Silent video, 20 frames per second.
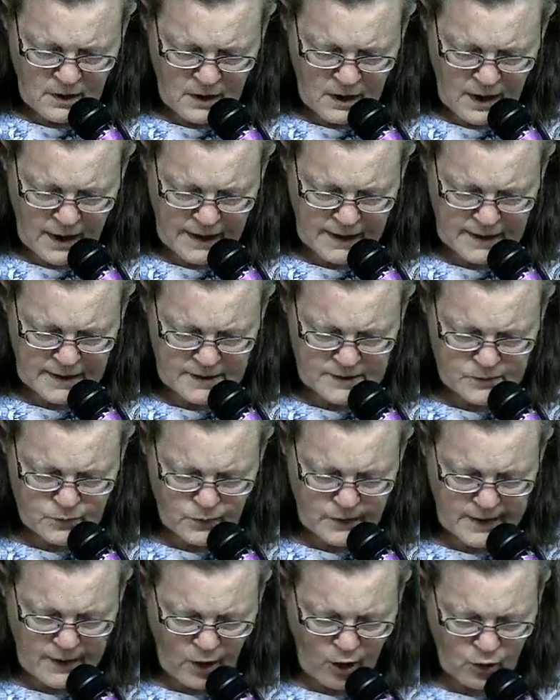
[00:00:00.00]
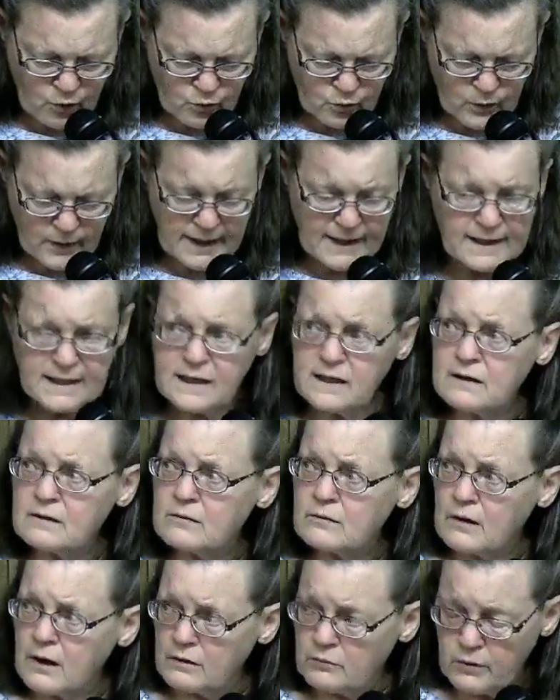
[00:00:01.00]
I guess we are ready.
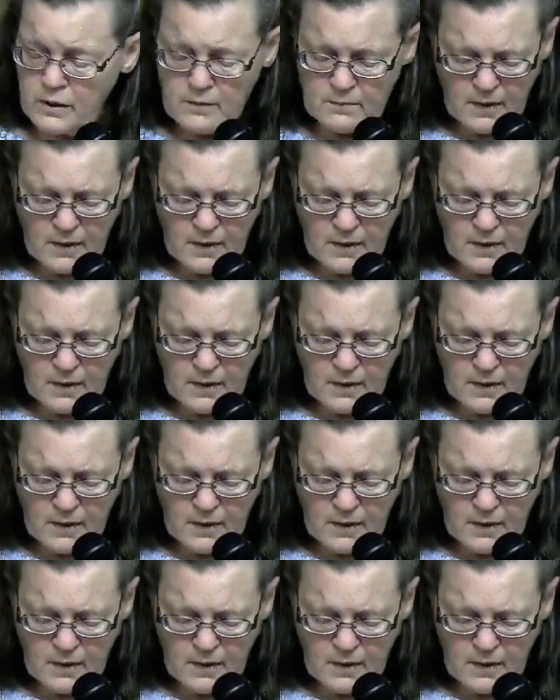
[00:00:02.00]
We